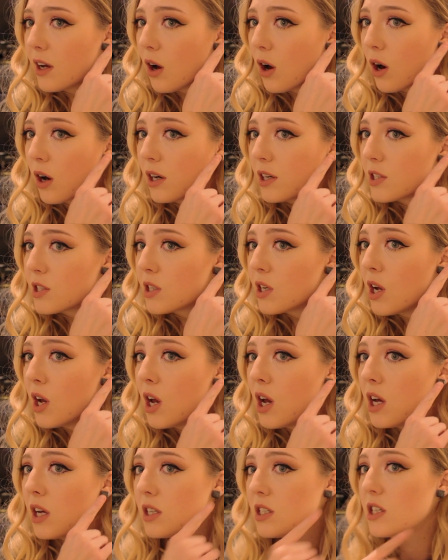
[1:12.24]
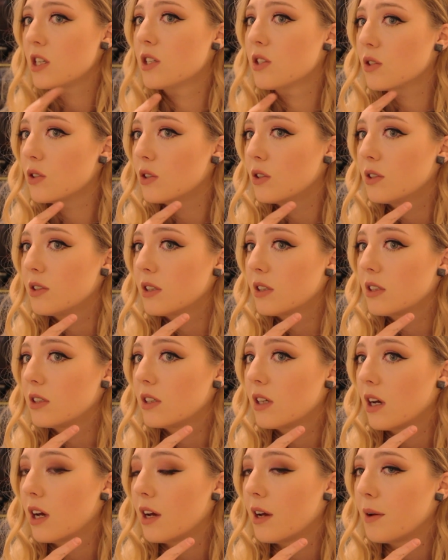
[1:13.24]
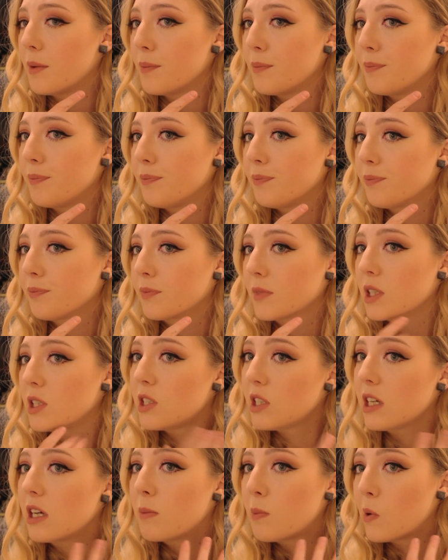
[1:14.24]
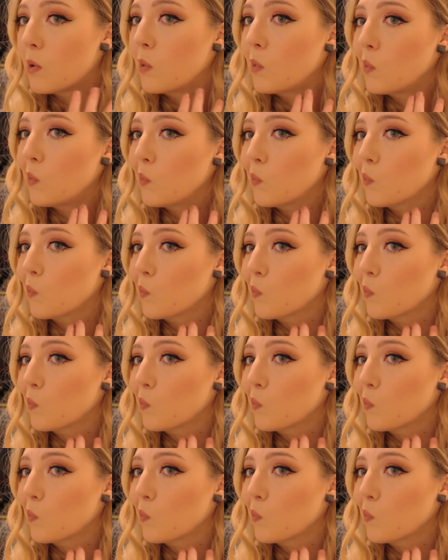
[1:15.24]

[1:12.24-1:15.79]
a harsh chiseled cheekbone.